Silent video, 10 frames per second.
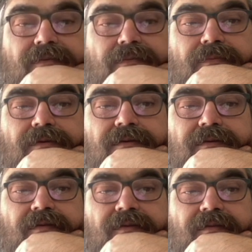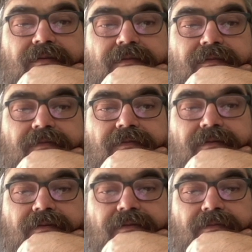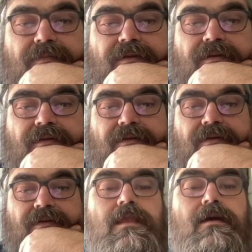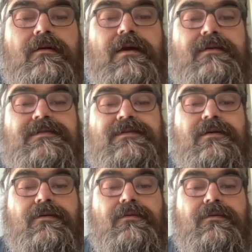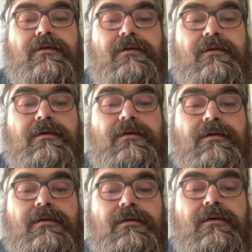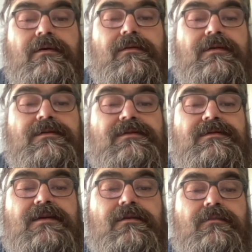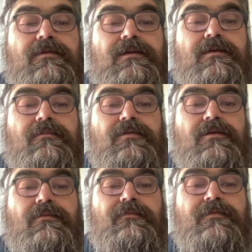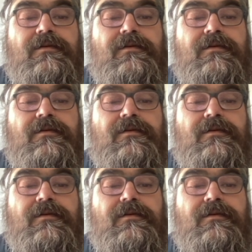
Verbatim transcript: one from... Okay, so... this is going to be a poem for